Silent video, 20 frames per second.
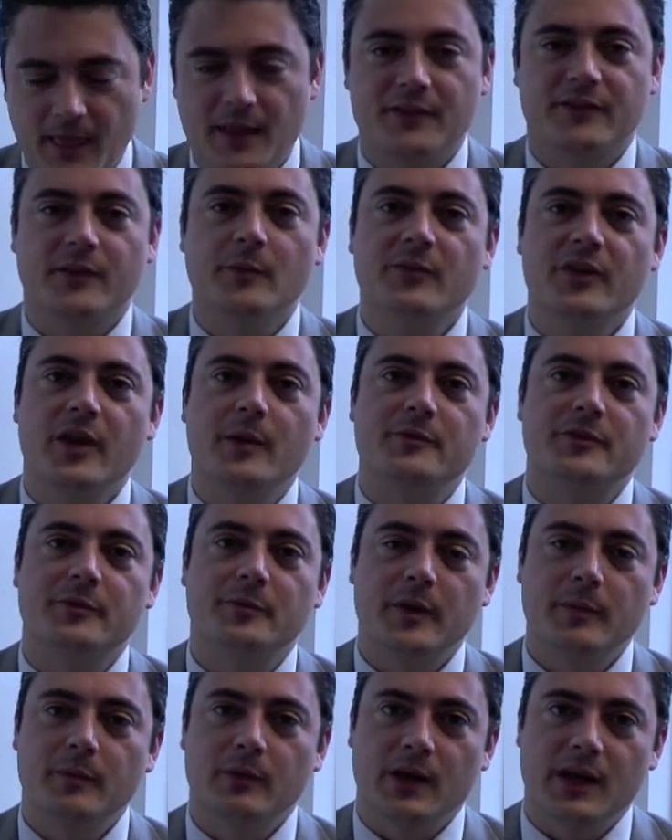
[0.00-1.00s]
Sometimes
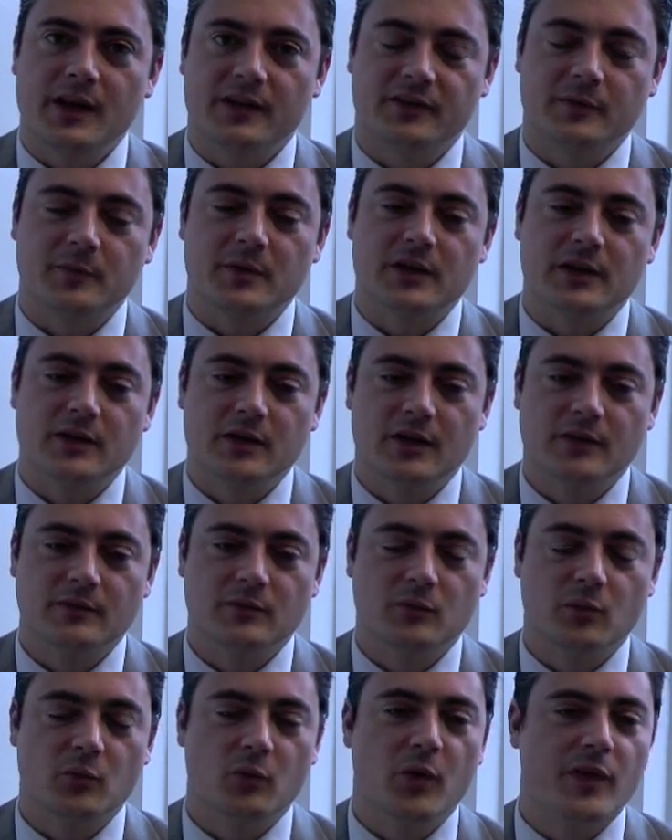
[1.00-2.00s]
people ask me
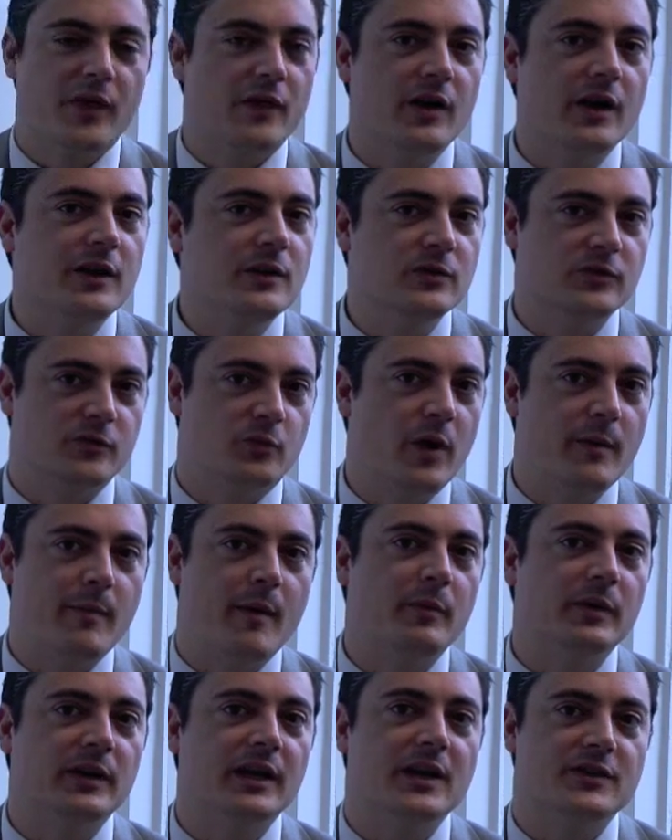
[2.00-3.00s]
whether I use web
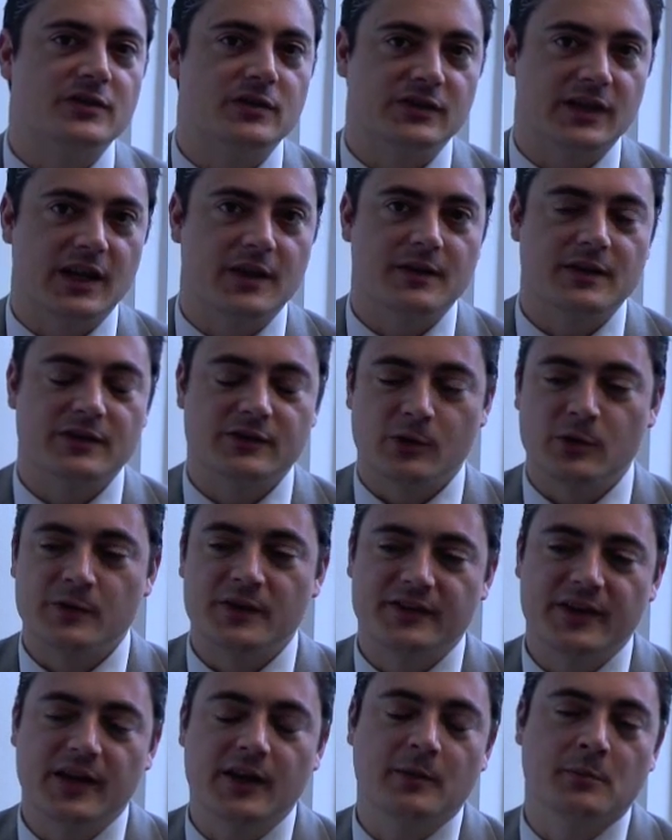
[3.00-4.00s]
applications like this all
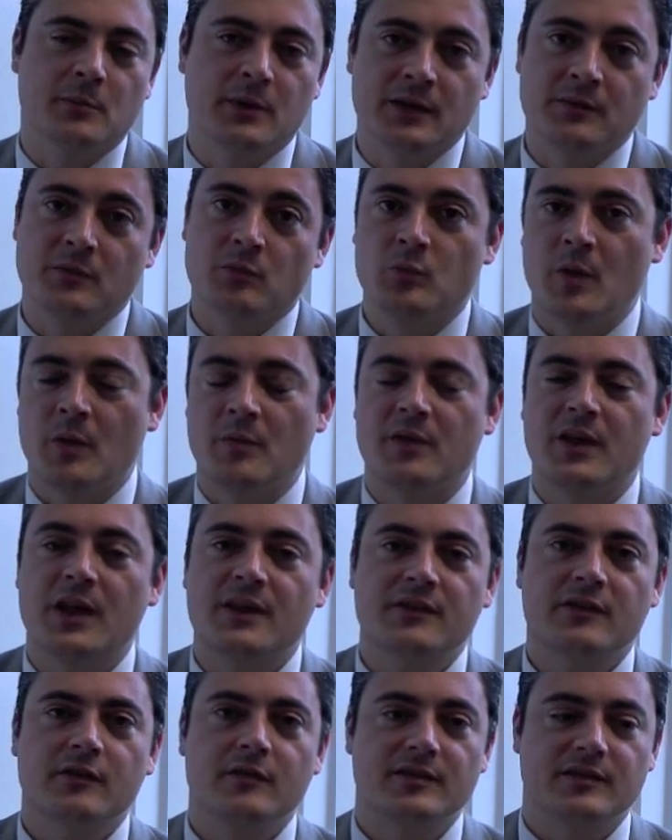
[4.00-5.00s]
the time, and the
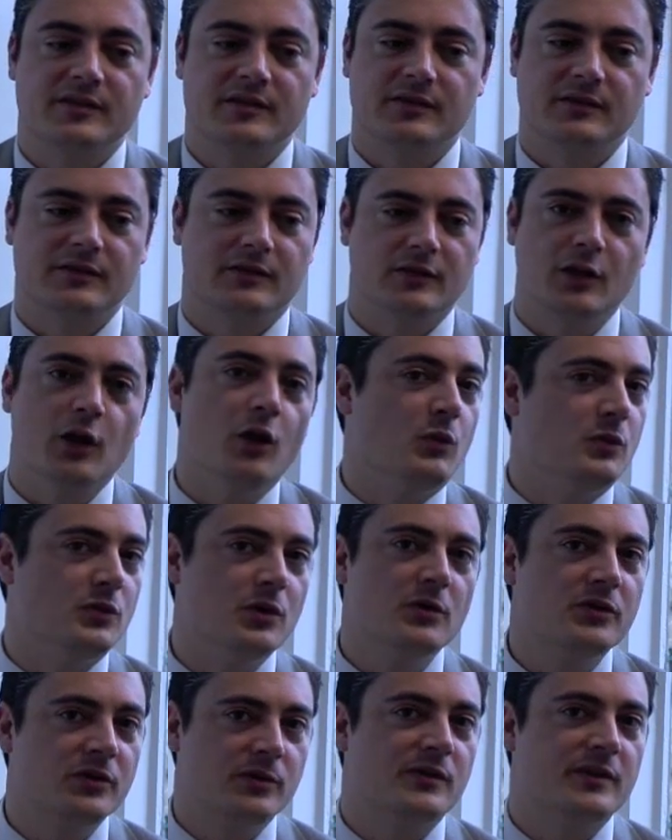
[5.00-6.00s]
answer is no,
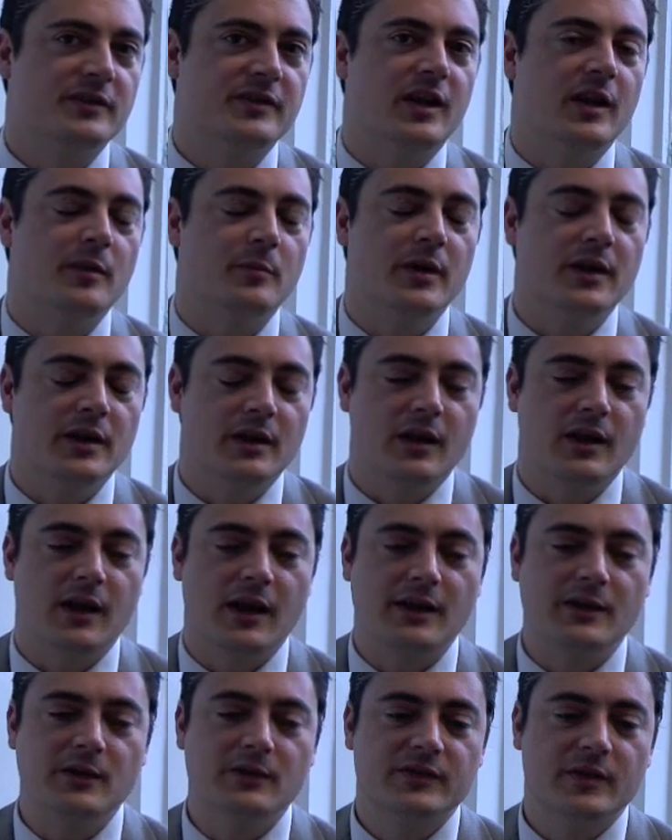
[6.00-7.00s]
not all the time.
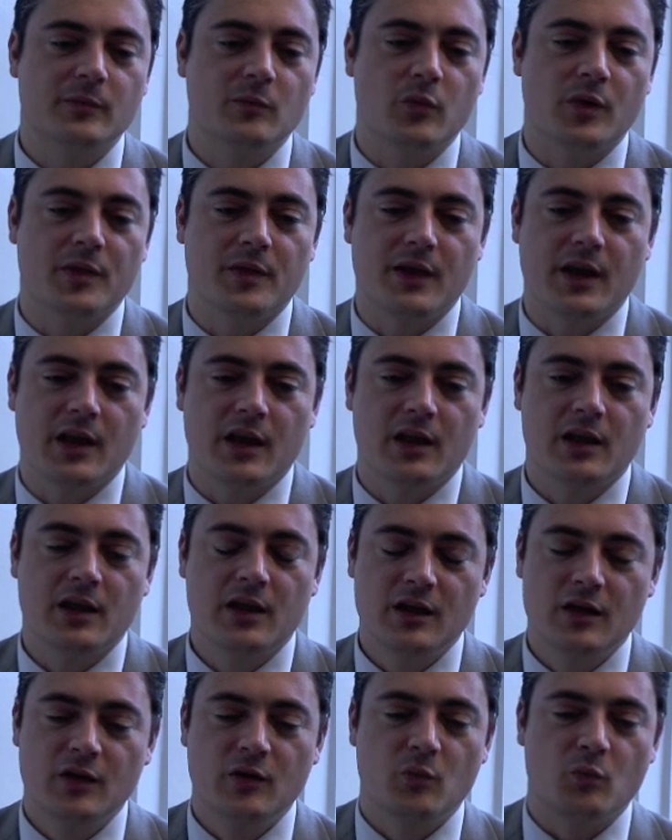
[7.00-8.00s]
I use them when
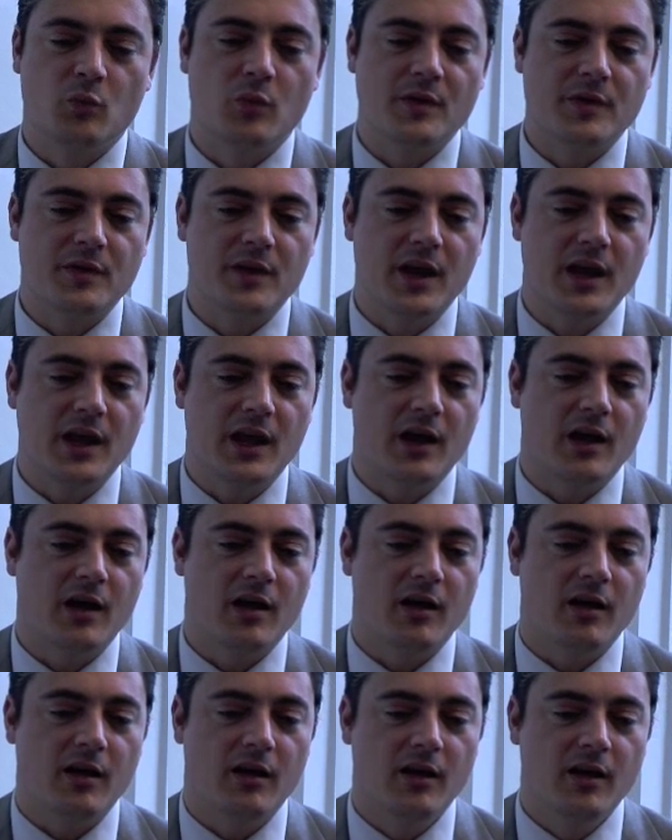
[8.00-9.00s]
they
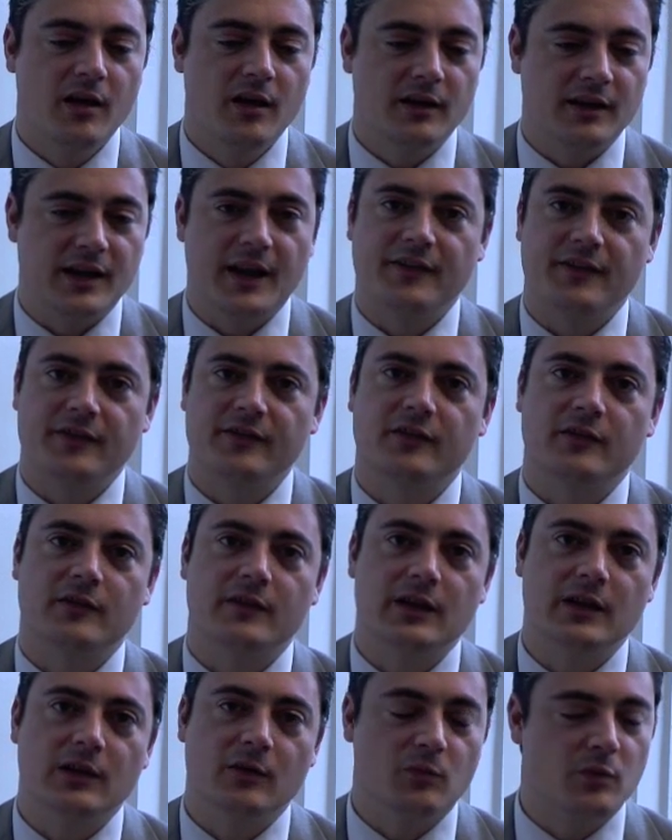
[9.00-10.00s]
are
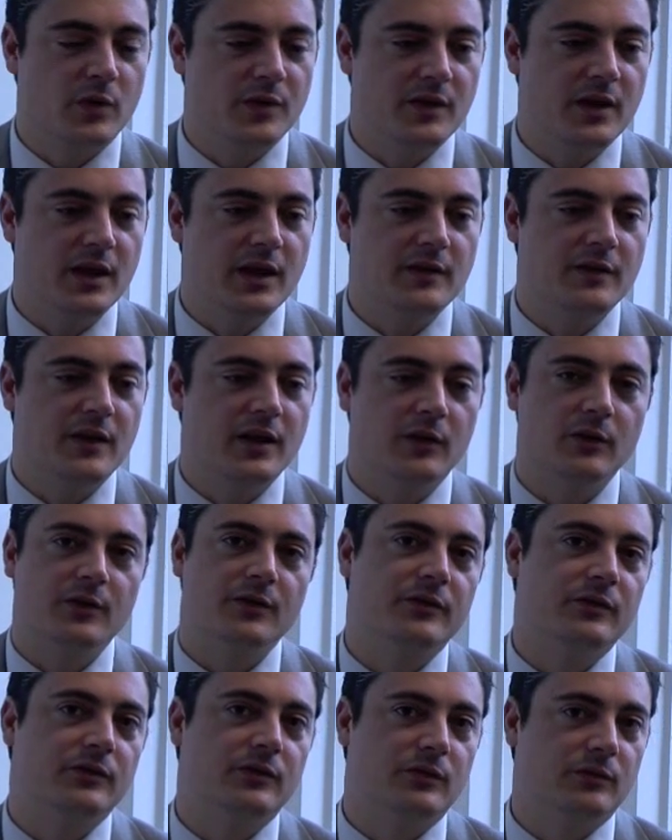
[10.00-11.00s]
necessary, and when they
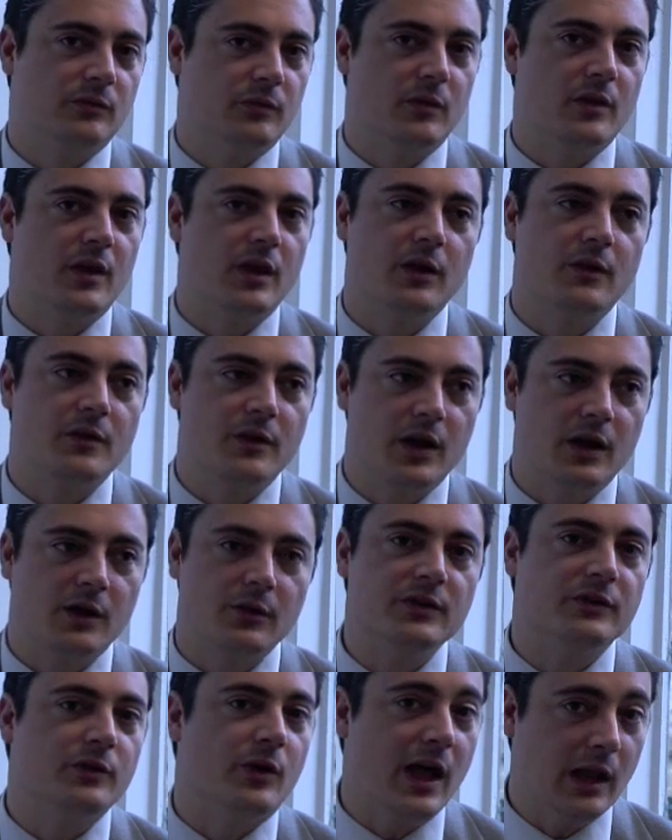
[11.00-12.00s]
are
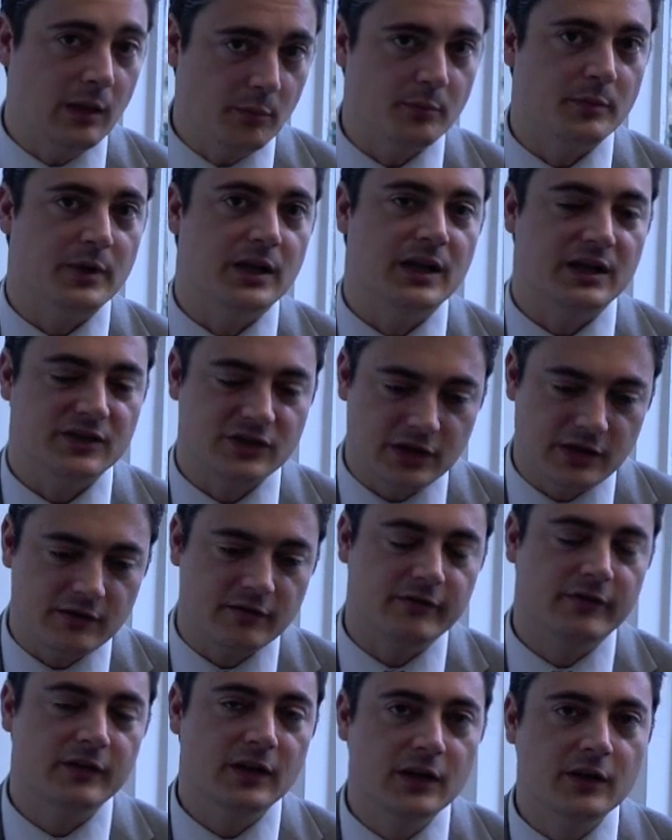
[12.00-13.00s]
going to help me
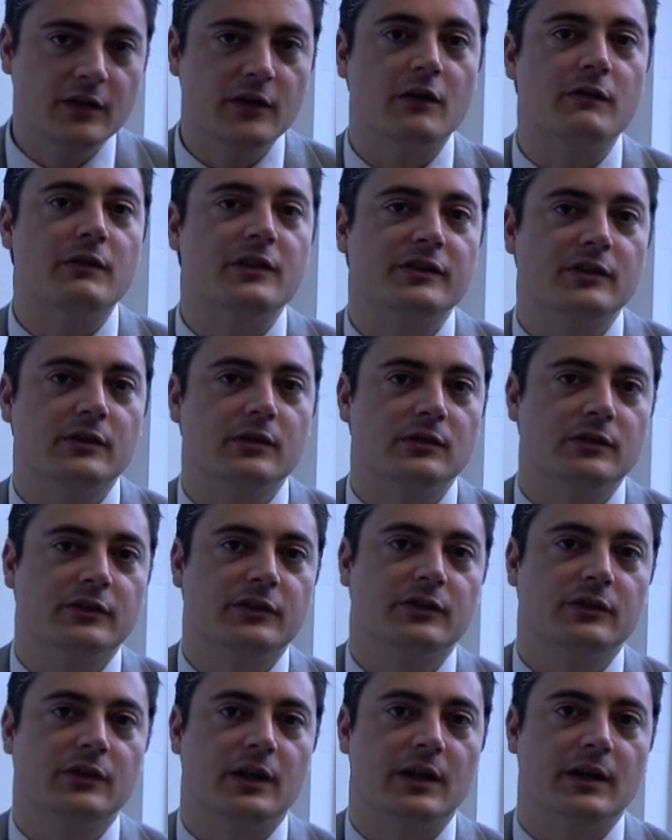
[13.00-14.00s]
achieve the
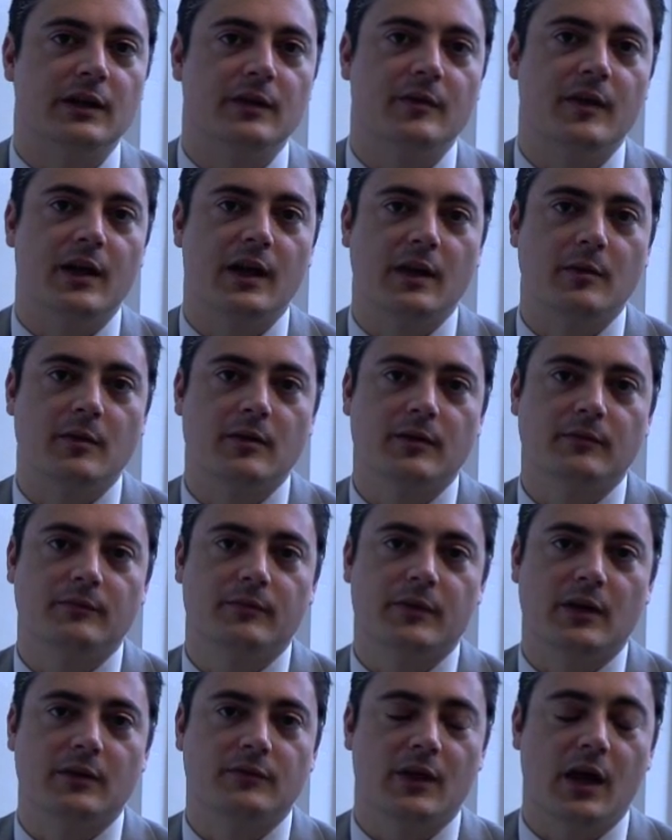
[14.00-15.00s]
result
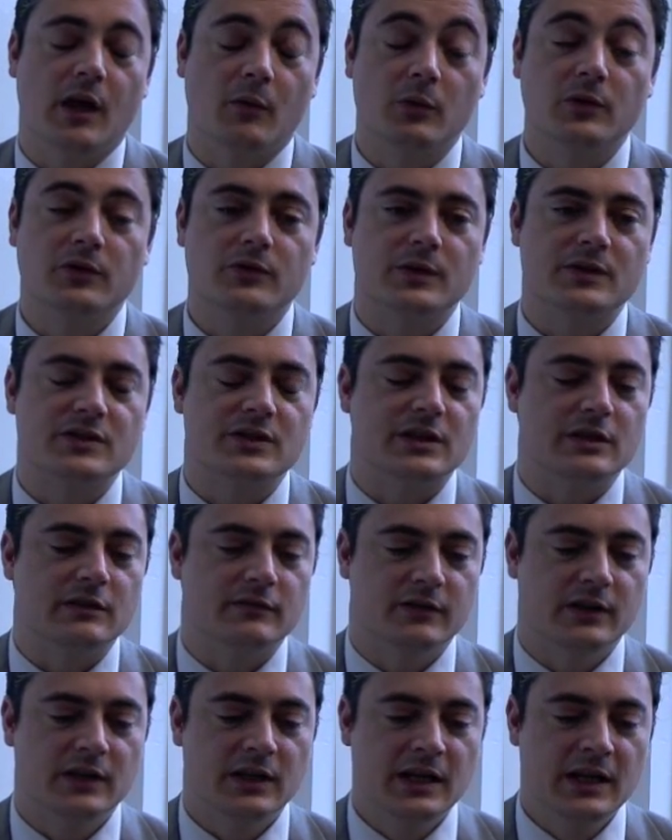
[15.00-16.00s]
that I want to
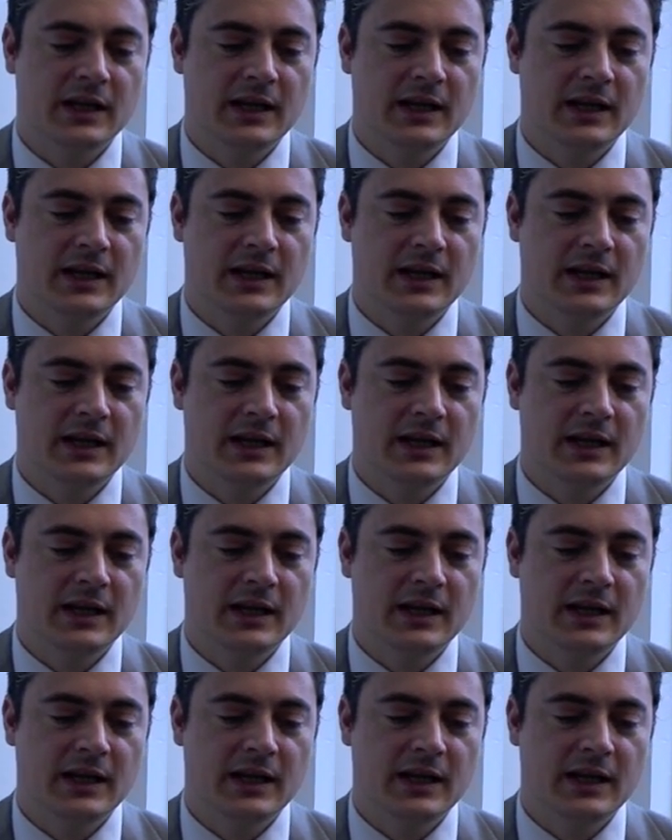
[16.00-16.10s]
achieve.